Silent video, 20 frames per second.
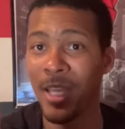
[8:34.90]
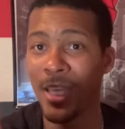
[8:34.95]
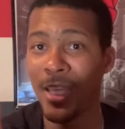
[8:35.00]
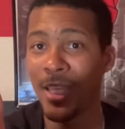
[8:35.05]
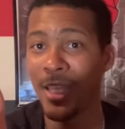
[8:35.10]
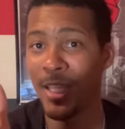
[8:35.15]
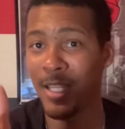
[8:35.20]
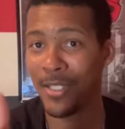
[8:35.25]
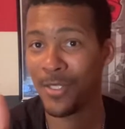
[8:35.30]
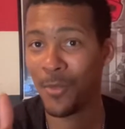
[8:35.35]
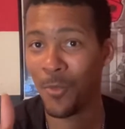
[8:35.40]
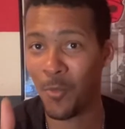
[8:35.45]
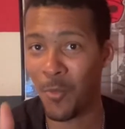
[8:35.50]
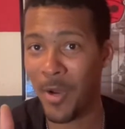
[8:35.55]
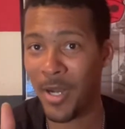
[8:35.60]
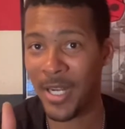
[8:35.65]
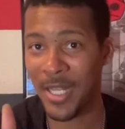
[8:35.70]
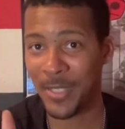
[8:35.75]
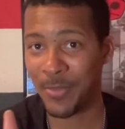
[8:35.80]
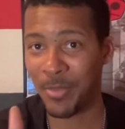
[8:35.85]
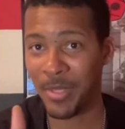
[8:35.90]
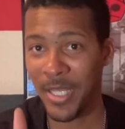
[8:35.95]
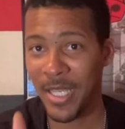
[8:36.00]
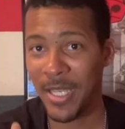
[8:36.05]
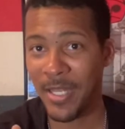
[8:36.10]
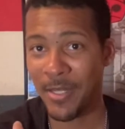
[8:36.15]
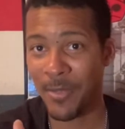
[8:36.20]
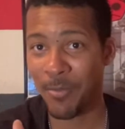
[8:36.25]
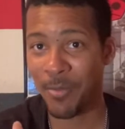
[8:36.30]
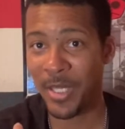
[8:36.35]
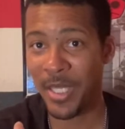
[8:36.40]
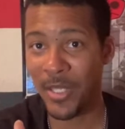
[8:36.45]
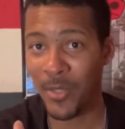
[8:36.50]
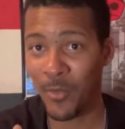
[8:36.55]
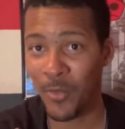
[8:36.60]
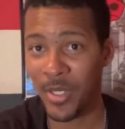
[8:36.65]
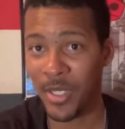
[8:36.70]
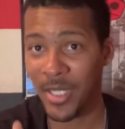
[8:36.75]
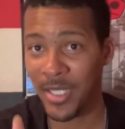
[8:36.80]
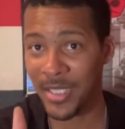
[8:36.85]
is the one that's playing the
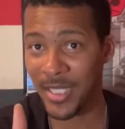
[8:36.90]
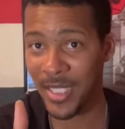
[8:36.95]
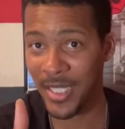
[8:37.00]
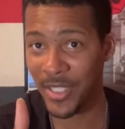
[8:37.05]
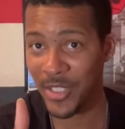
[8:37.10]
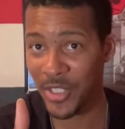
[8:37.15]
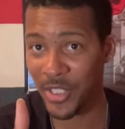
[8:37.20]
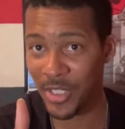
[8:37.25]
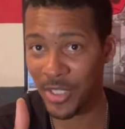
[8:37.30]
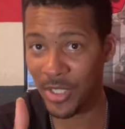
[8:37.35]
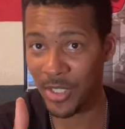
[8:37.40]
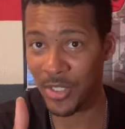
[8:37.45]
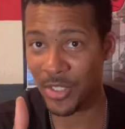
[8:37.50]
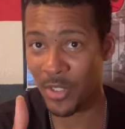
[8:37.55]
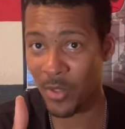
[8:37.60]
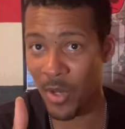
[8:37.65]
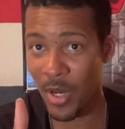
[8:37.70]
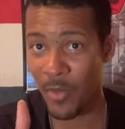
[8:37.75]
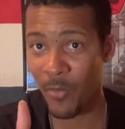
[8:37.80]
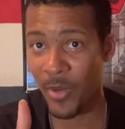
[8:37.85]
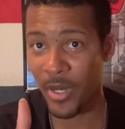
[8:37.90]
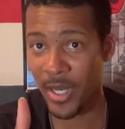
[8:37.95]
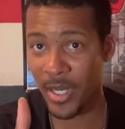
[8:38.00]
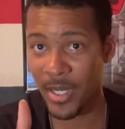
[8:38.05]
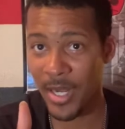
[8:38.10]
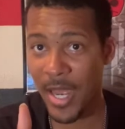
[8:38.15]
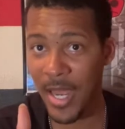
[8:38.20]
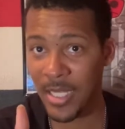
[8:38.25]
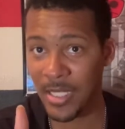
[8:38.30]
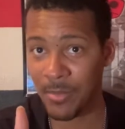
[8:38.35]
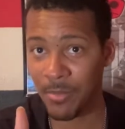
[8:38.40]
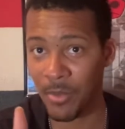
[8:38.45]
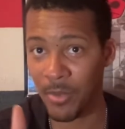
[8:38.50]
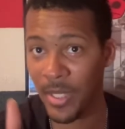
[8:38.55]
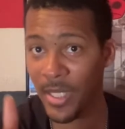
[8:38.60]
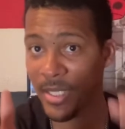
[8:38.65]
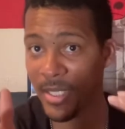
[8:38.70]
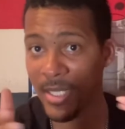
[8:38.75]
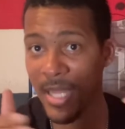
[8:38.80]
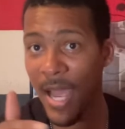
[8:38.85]
Penguin, because he just looks so unrecognizable.
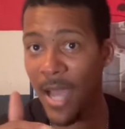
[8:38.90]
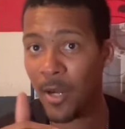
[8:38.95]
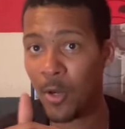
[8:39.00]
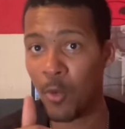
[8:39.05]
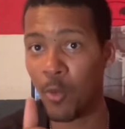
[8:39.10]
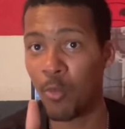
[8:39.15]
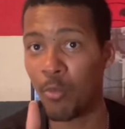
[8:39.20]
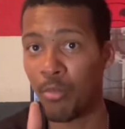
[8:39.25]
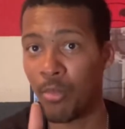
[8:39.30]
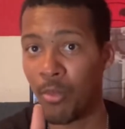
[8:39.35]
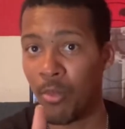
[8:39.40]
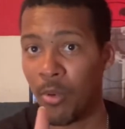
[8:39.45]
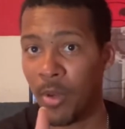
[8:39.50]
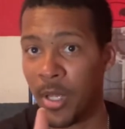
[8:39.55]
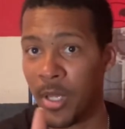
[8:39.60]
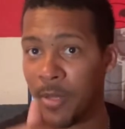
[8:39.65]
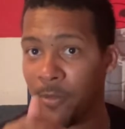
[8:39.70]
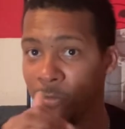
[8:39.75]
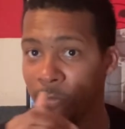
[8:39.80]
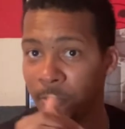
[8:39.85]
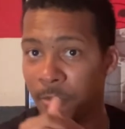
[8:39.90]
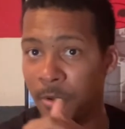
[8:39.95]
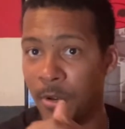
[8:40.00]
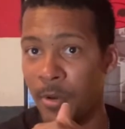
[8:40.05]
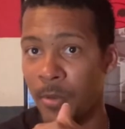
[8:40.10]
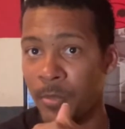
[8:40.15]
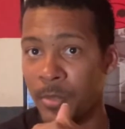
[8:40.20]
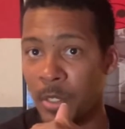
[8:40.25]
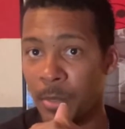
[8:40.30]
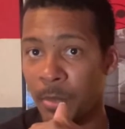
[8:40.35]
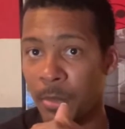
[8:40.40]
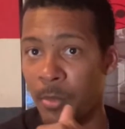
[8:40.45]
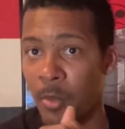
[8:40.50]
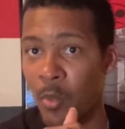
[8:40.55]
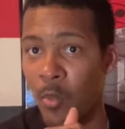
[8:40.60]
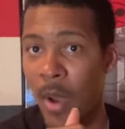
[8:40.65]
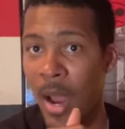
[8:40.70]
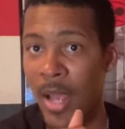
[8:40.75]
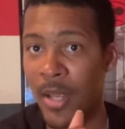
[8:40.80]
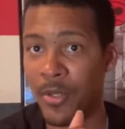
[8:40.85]
It's not old boy from Tobey
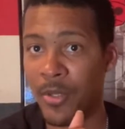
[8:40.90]
Maguire's